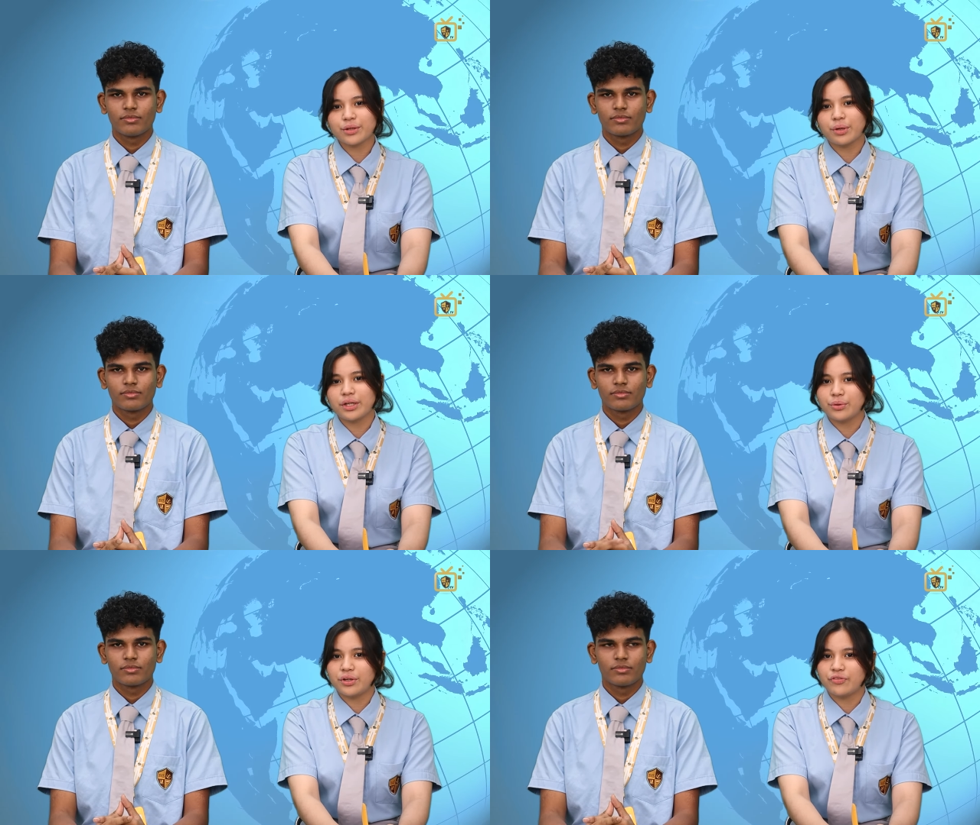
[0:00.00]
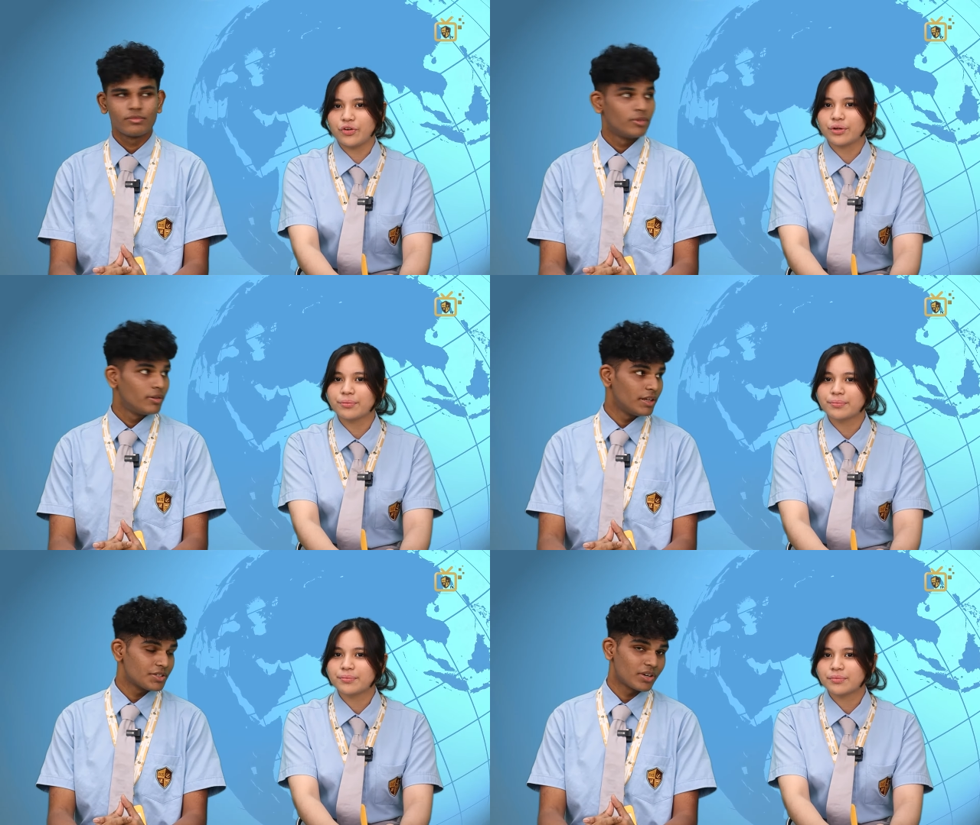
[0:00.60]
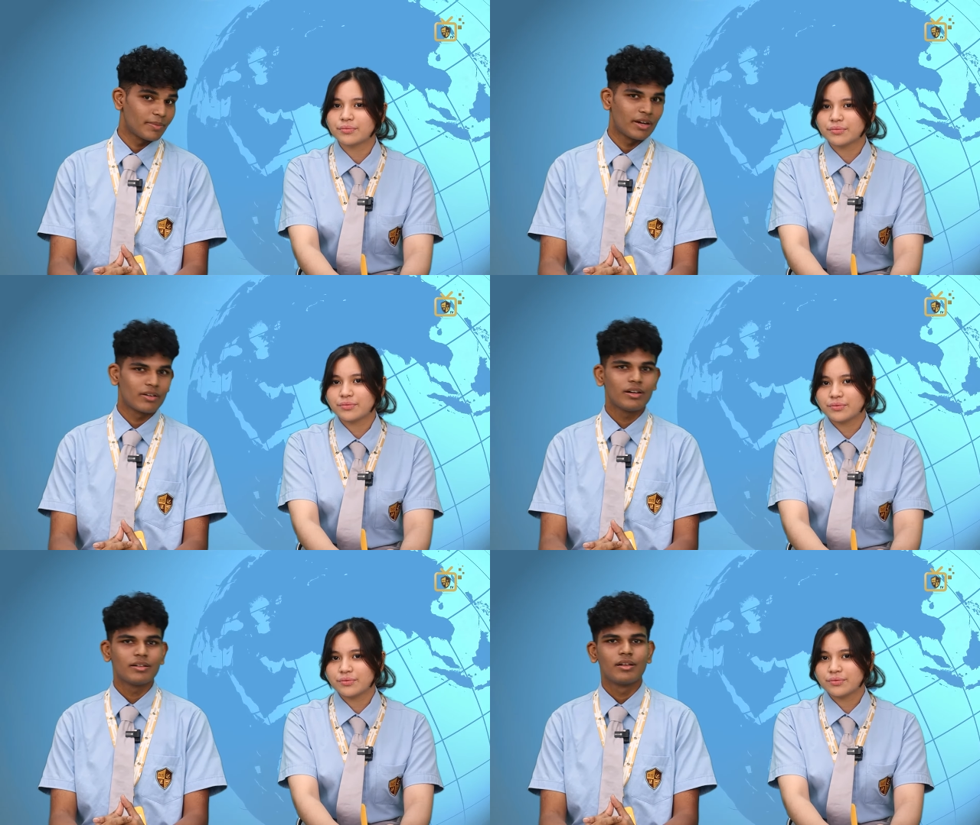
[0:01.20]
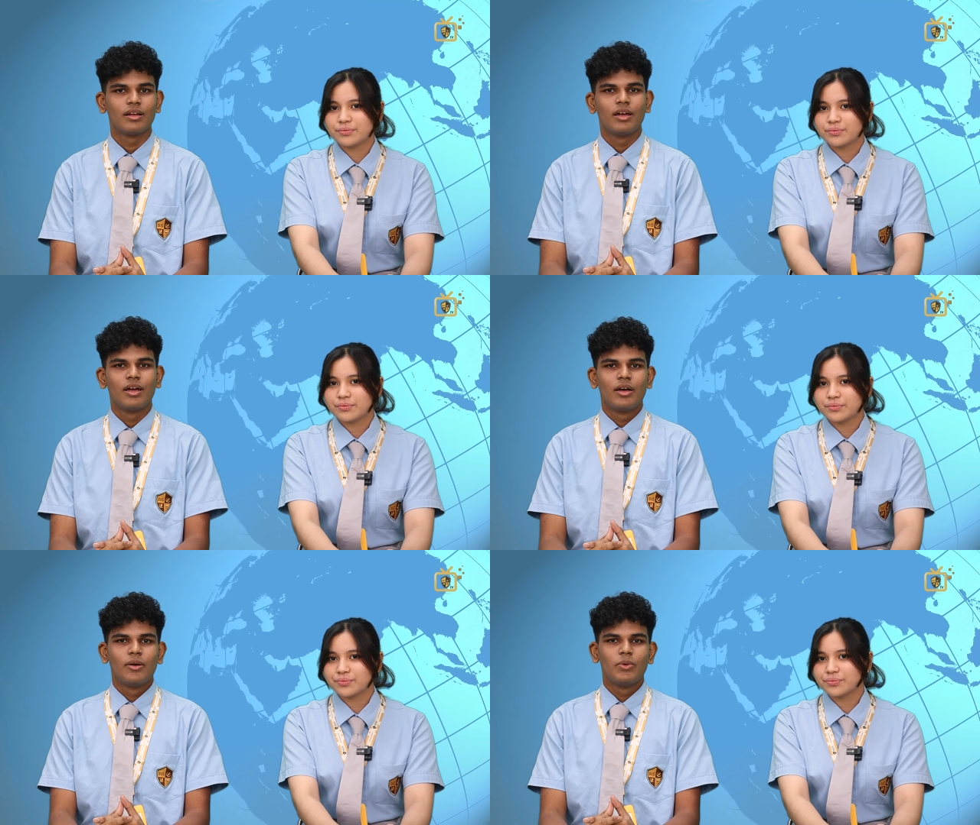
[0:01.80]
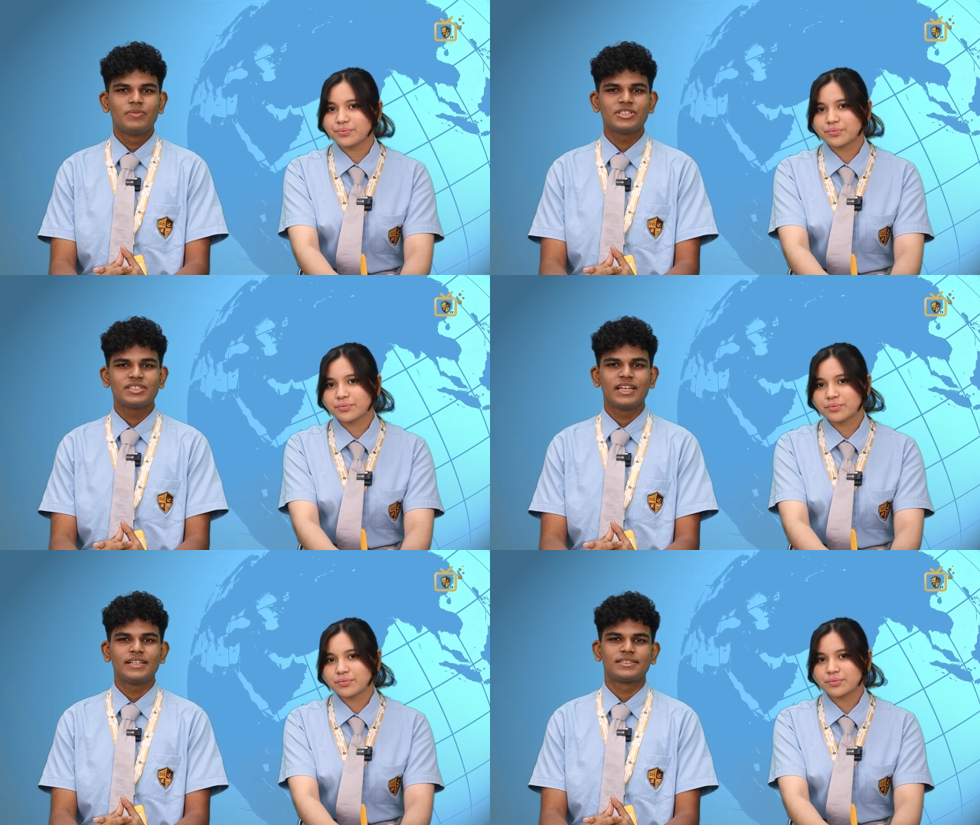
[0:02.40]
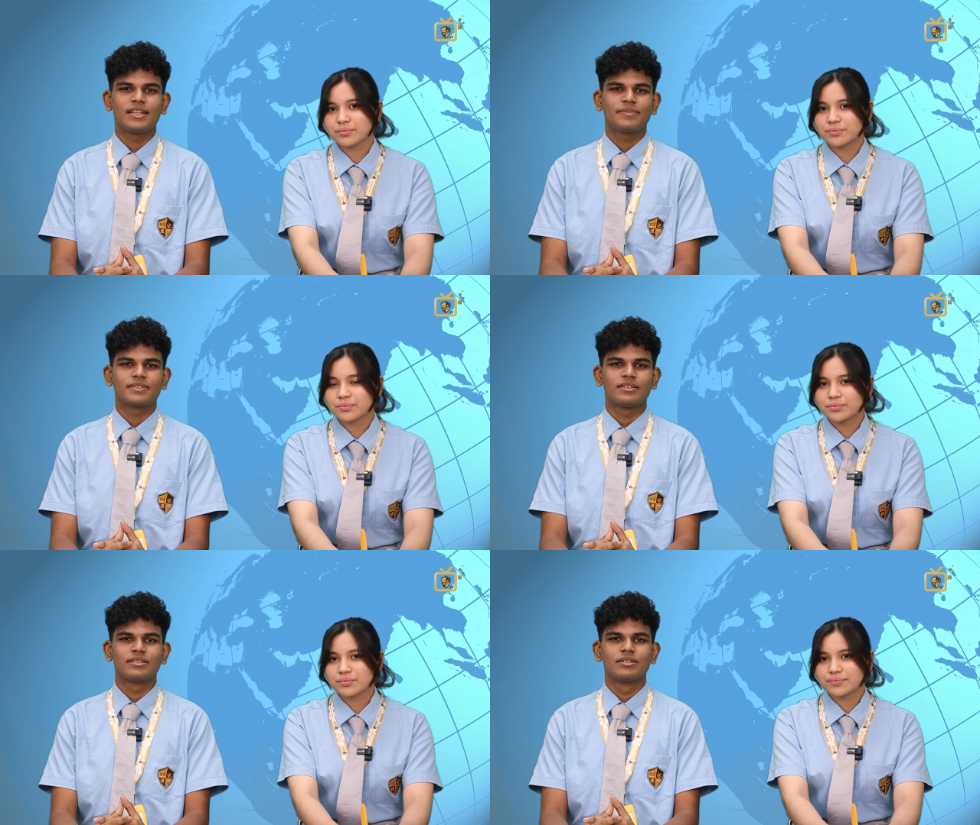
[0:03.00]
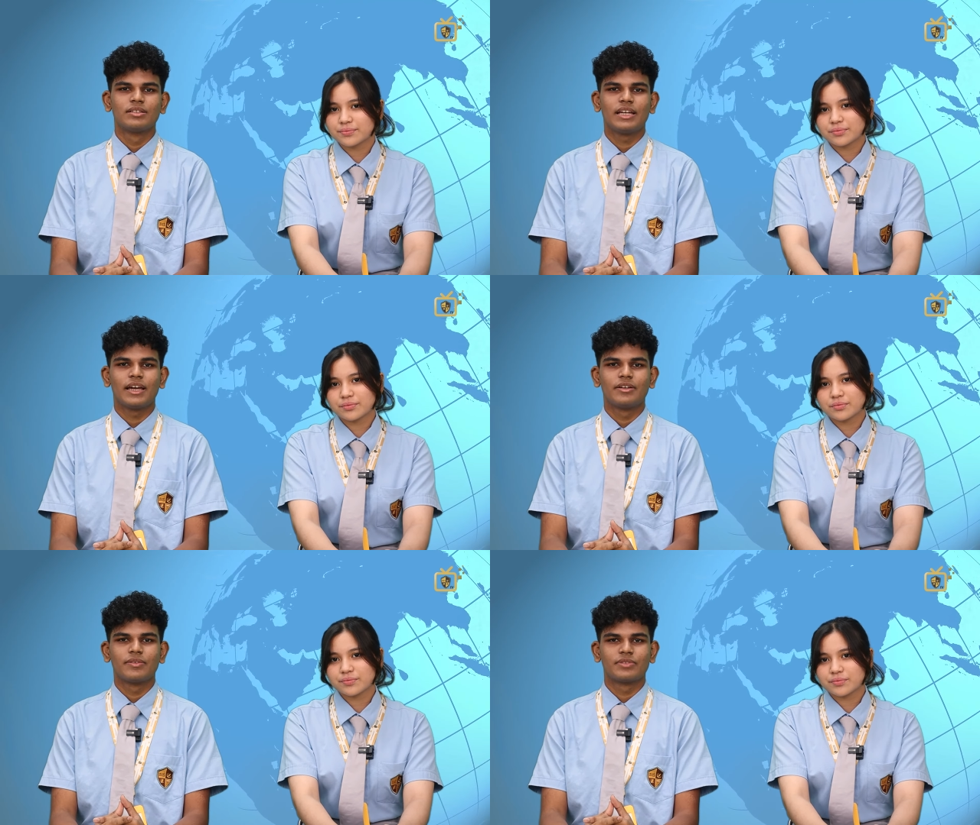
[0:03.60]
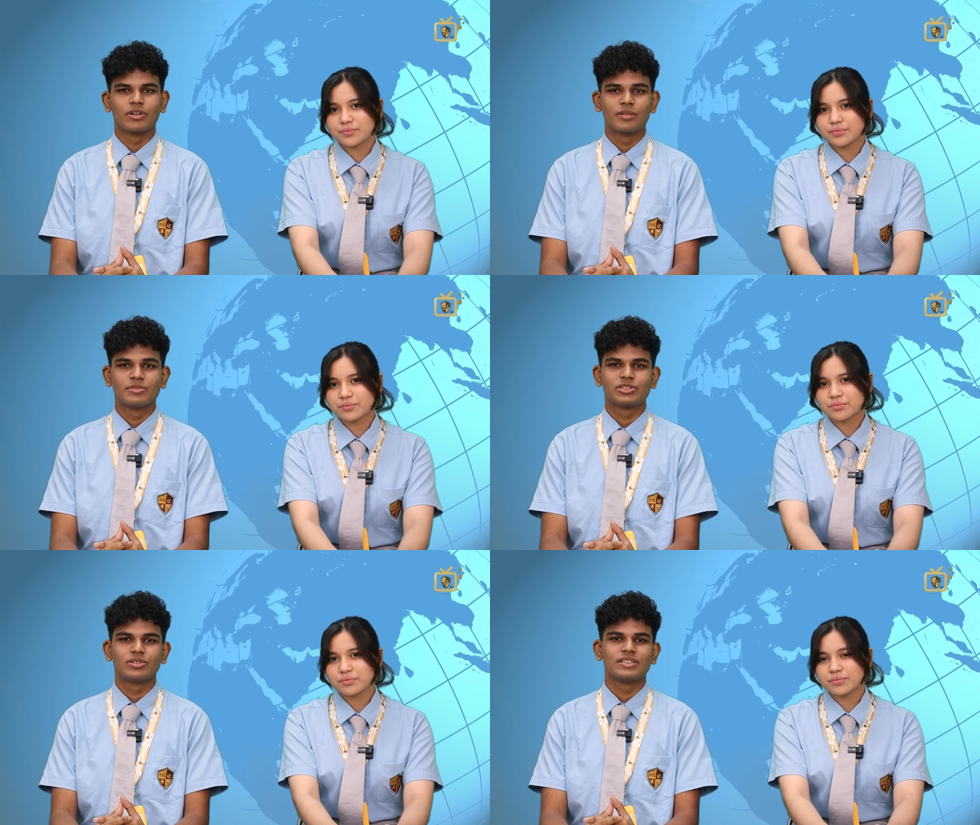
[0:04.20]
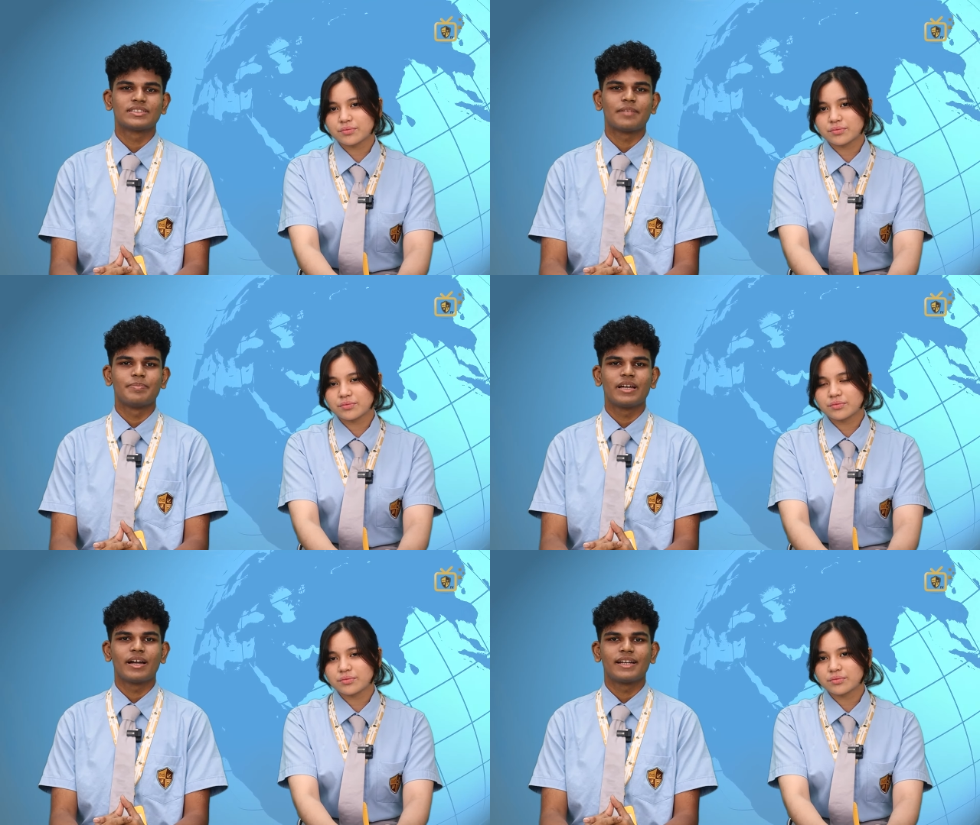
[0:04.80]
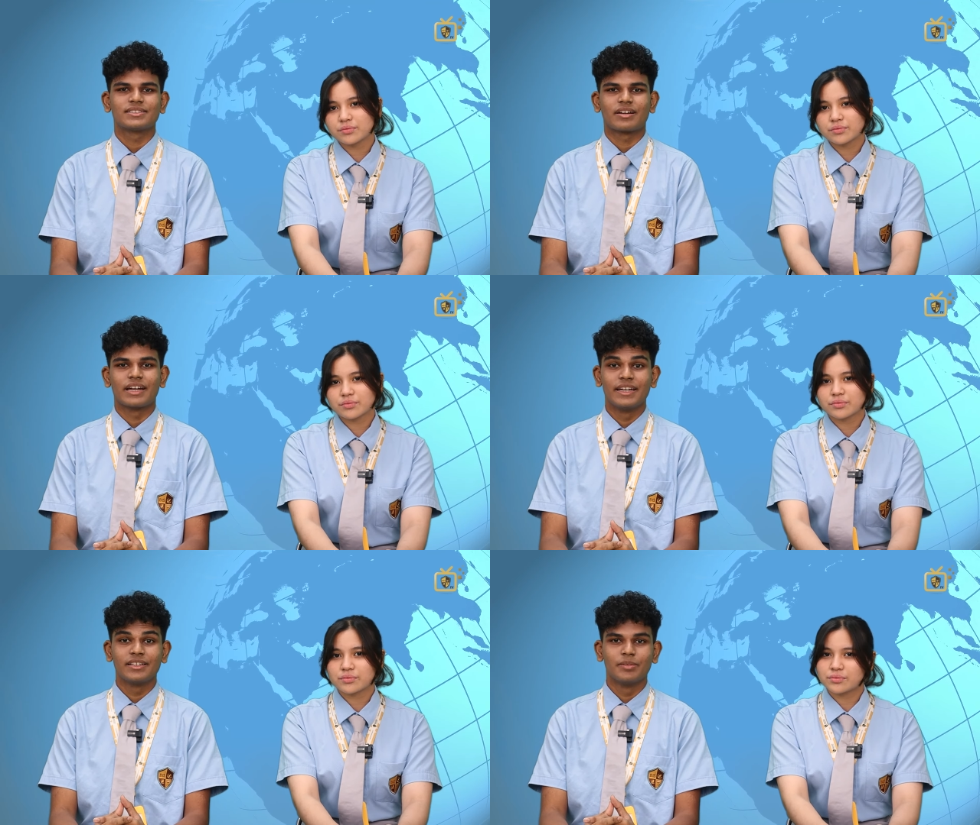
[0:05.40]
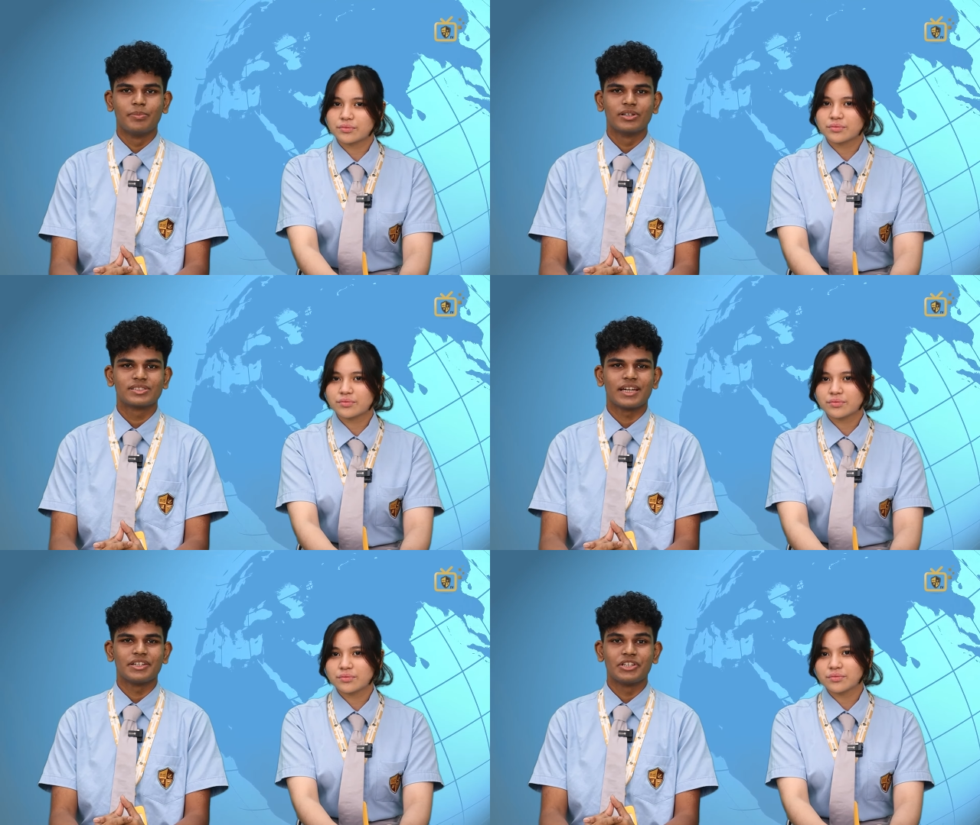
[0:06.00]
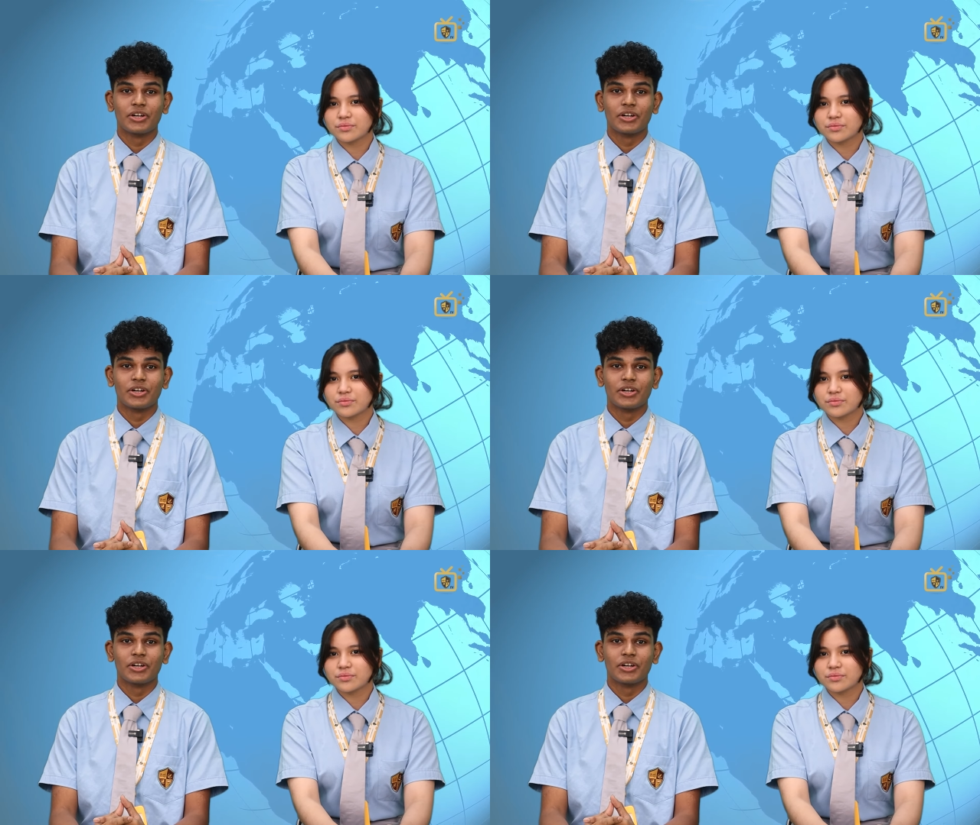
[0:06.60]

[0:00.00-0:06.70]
Speaker 1: and 2024.
Speaker 2: That's right, Myra. With just days left until the end of term, students at BIS are hitting the books and